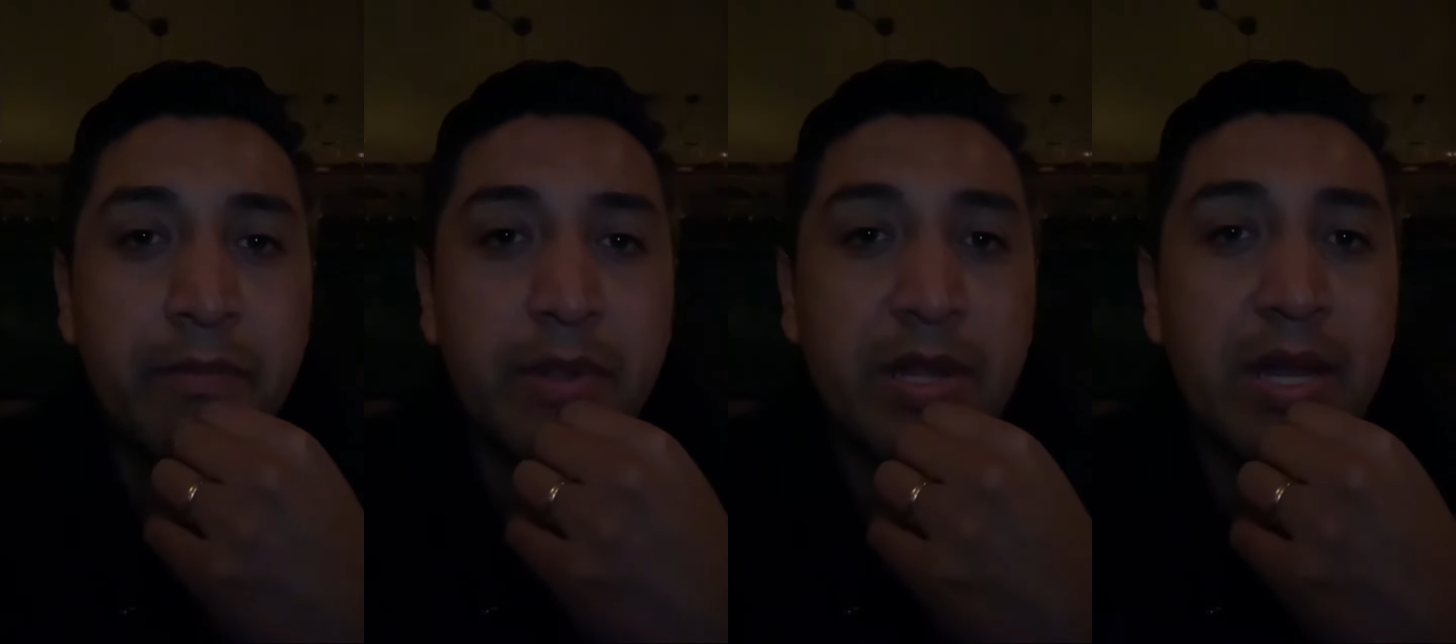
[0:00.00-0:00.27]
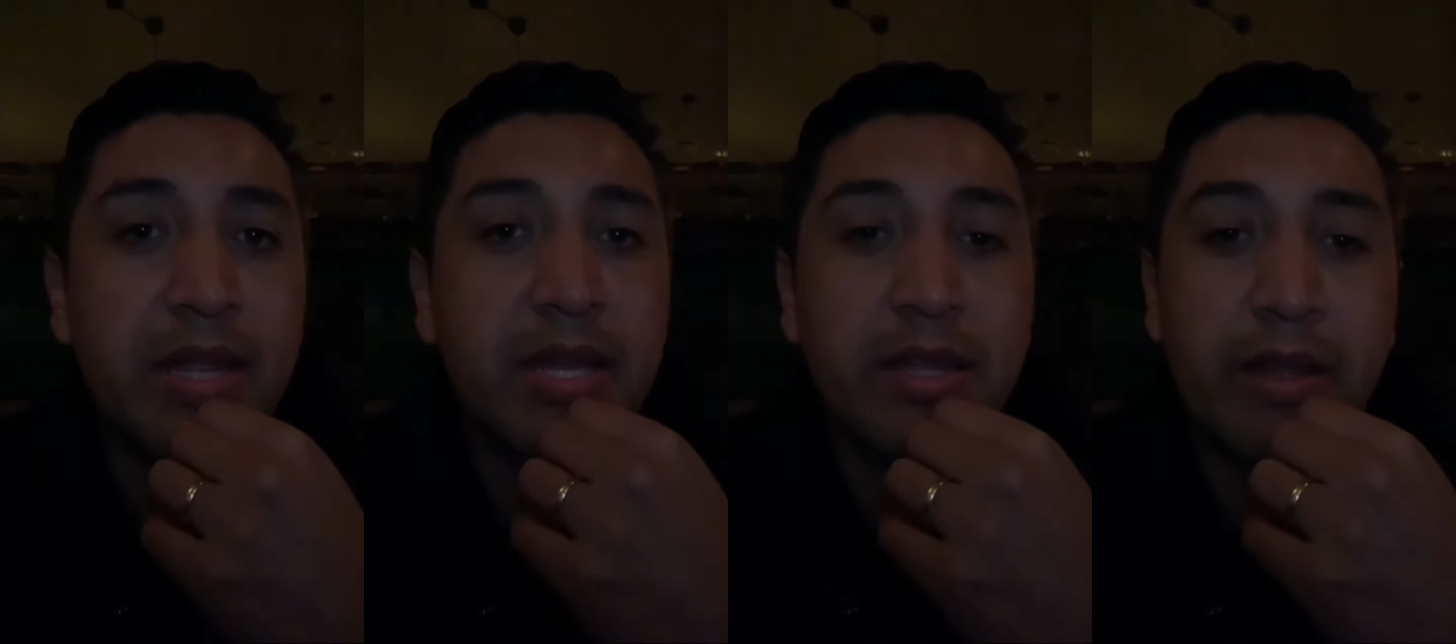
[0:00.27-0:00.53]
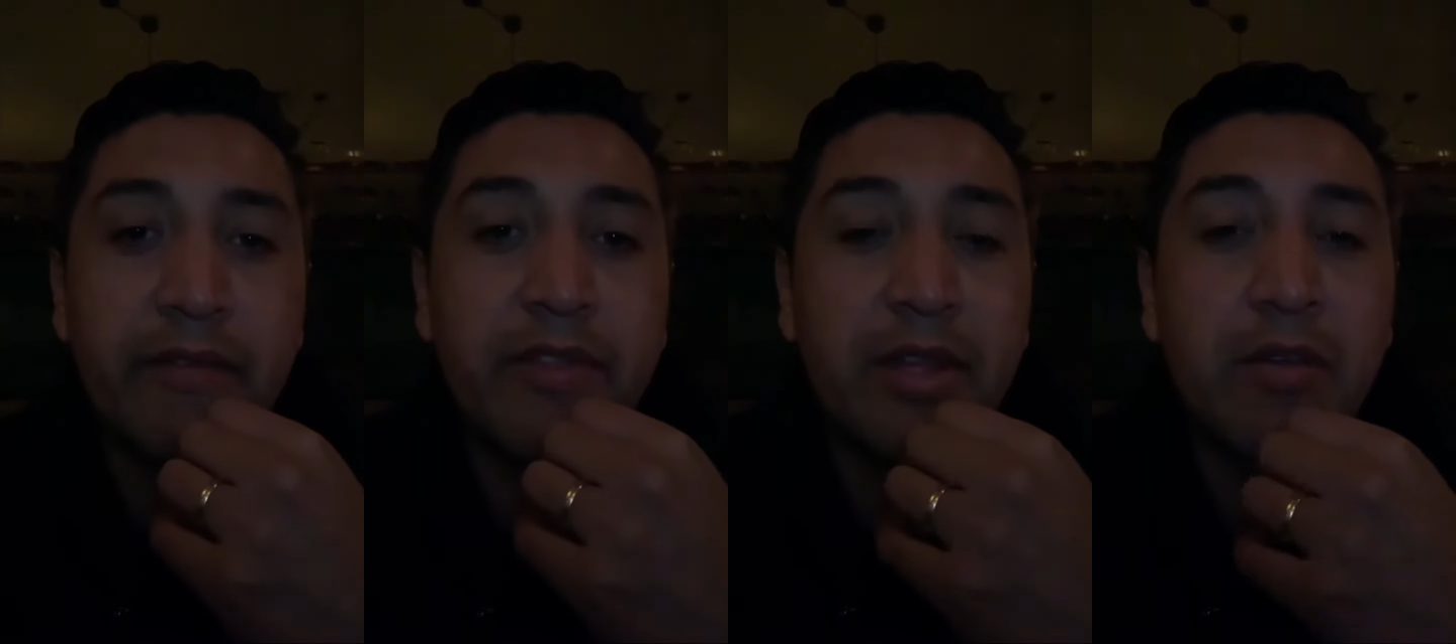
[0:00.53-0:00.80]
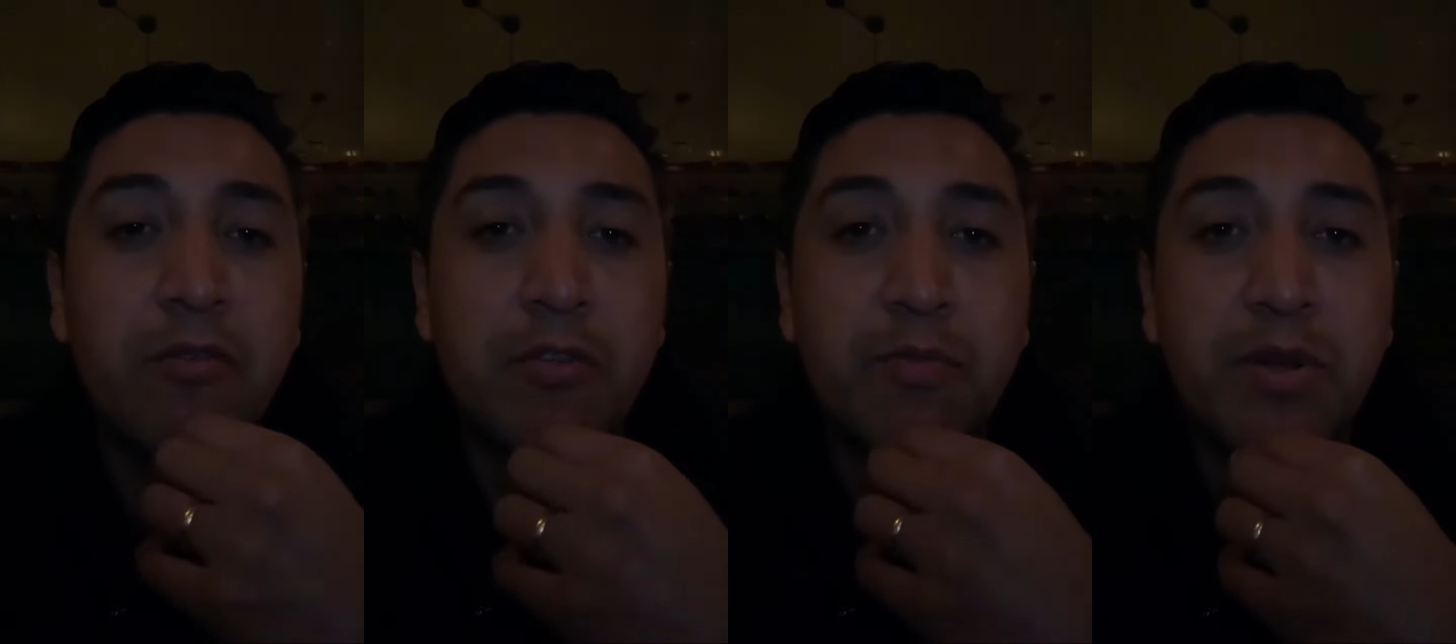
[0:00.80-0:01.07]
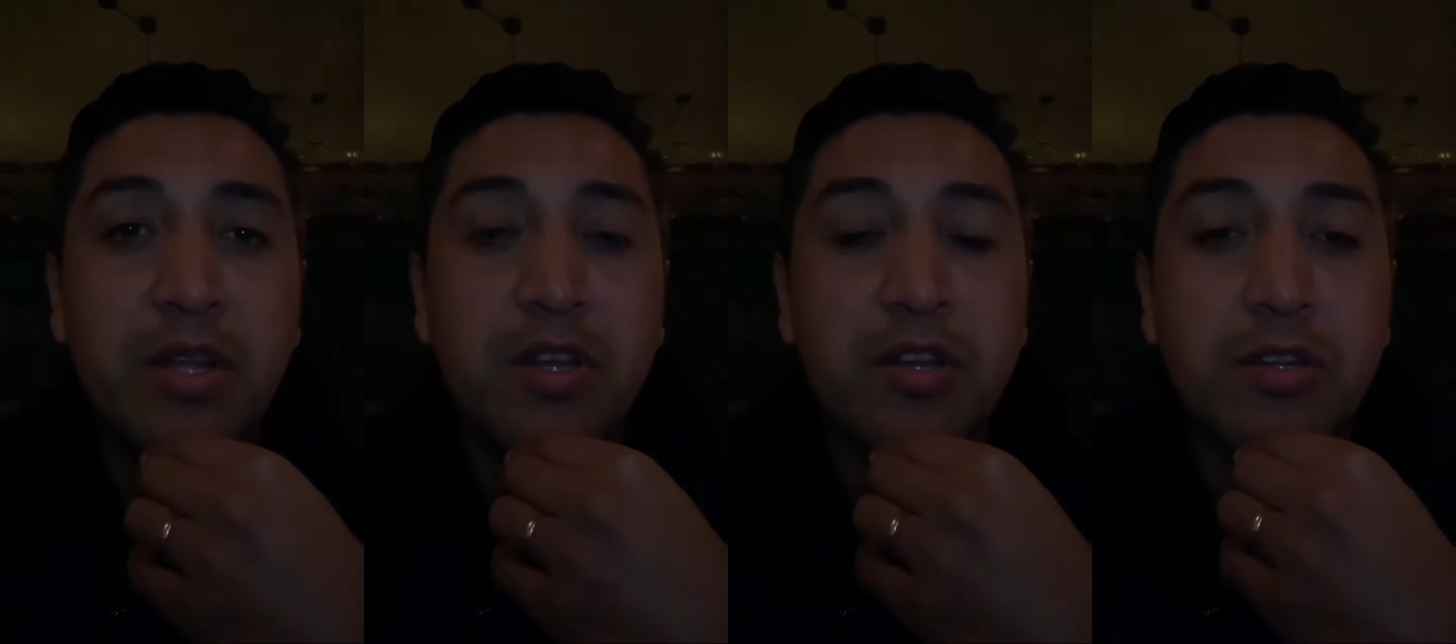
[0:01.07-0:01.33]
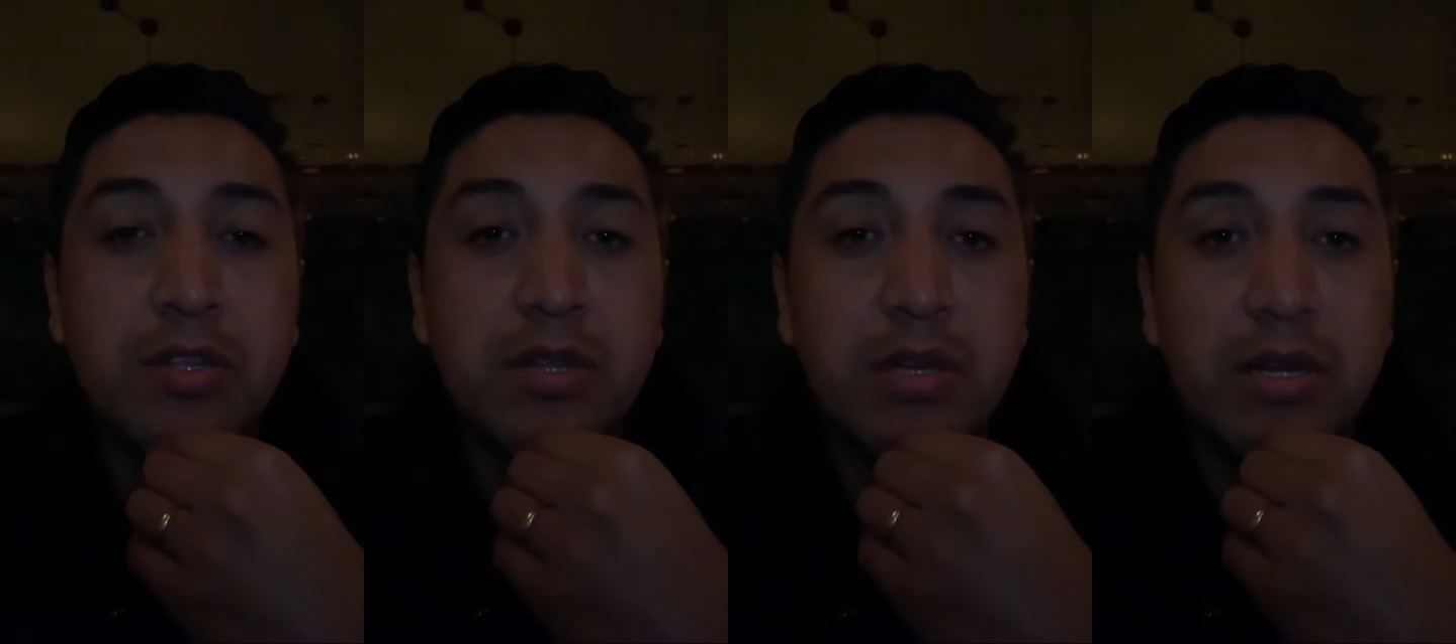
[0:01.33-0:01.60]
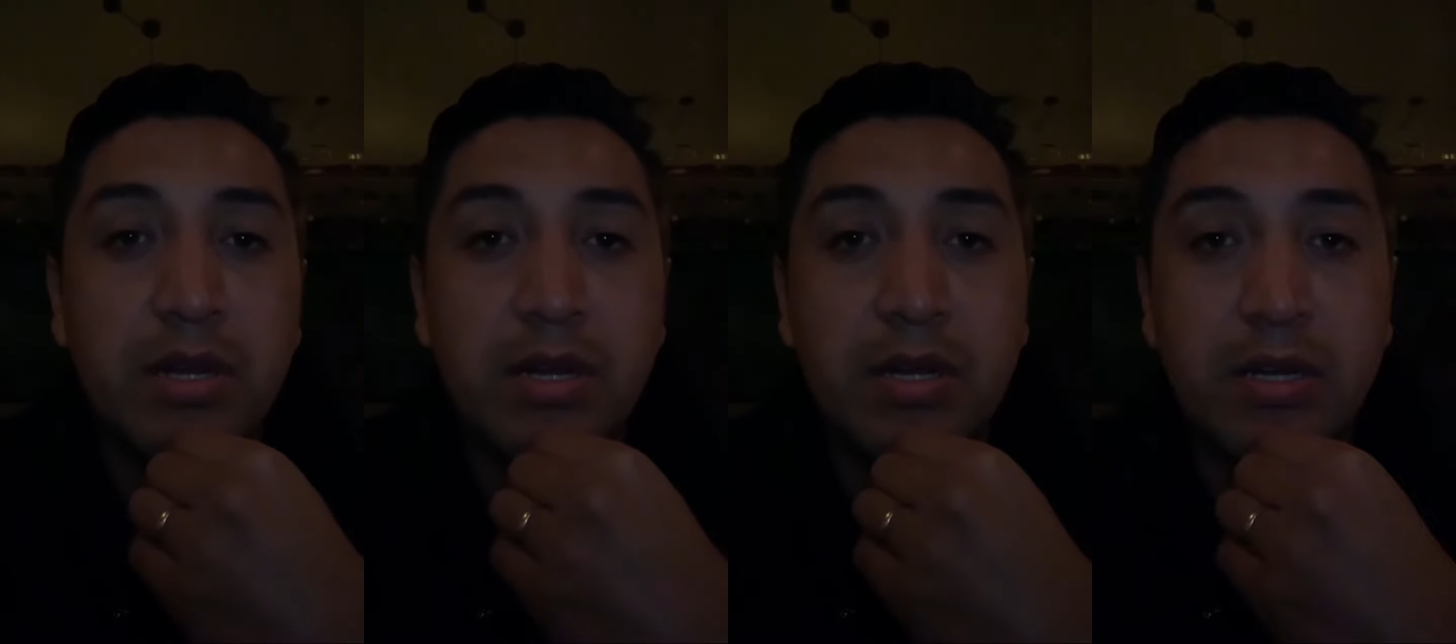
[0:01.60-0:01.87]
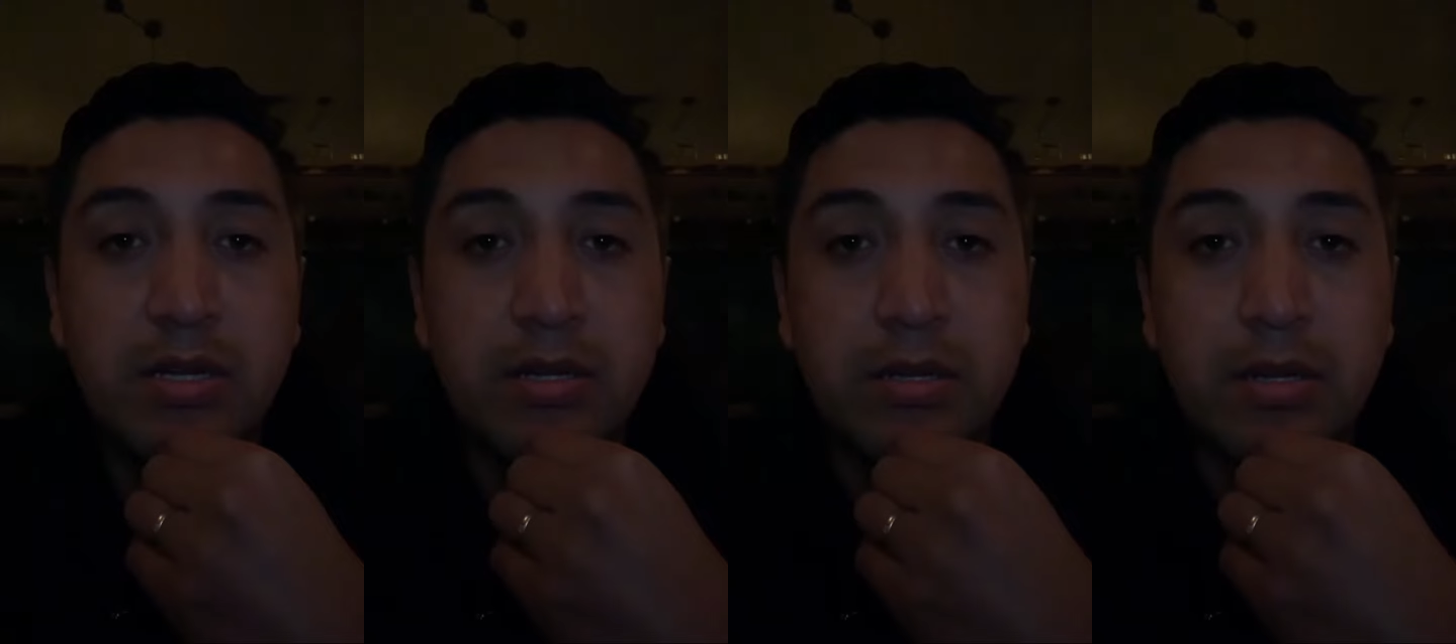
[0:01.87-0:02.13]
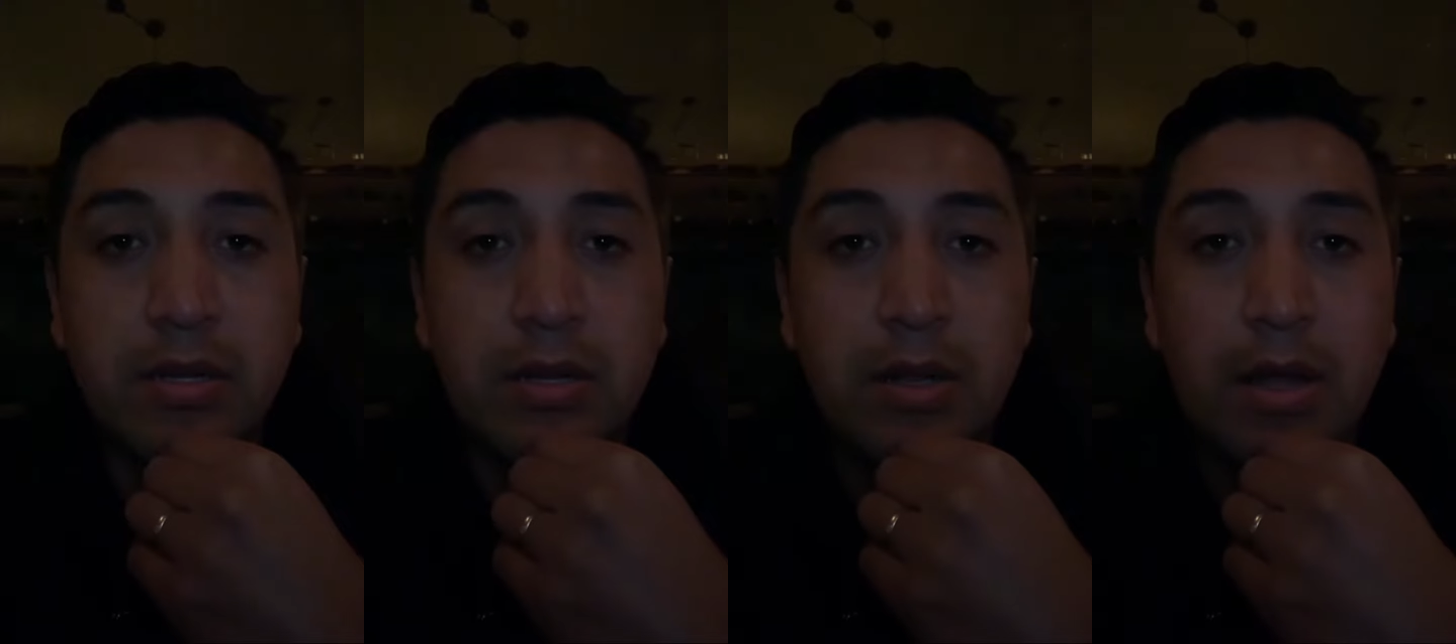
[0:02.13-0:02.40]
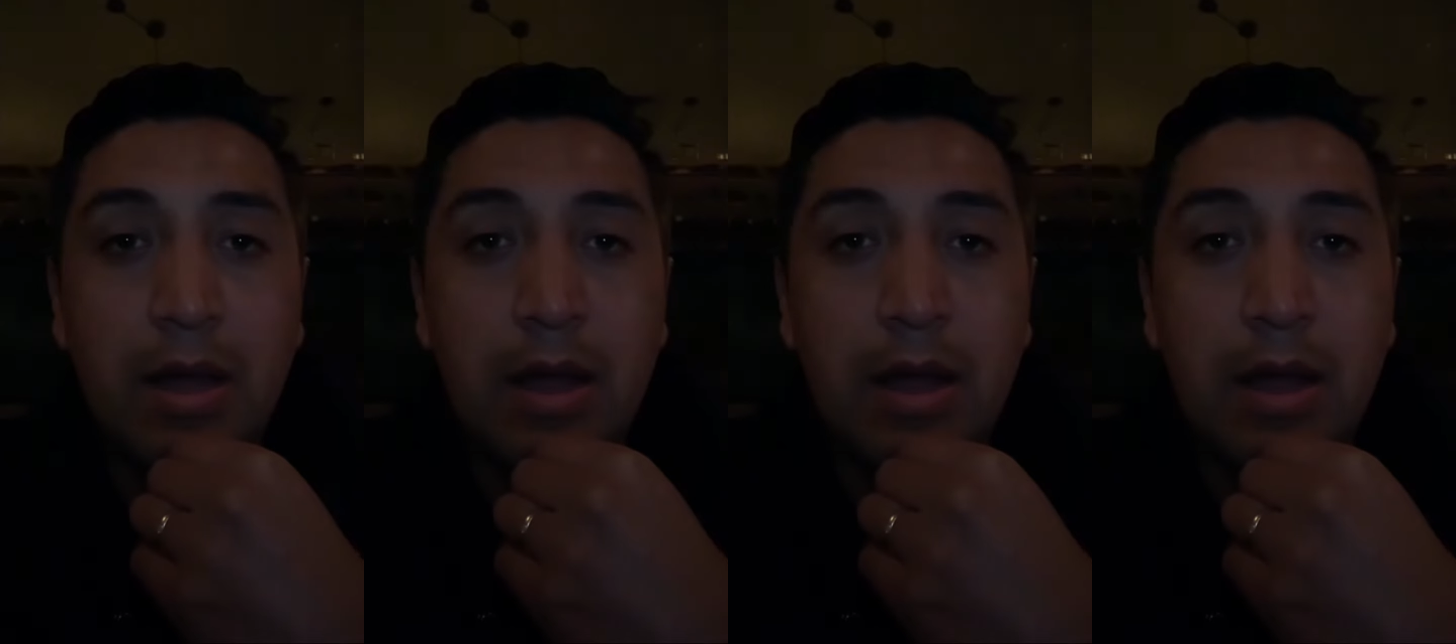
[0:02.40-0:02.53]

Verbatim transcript: Besides that, everything was pretty good, and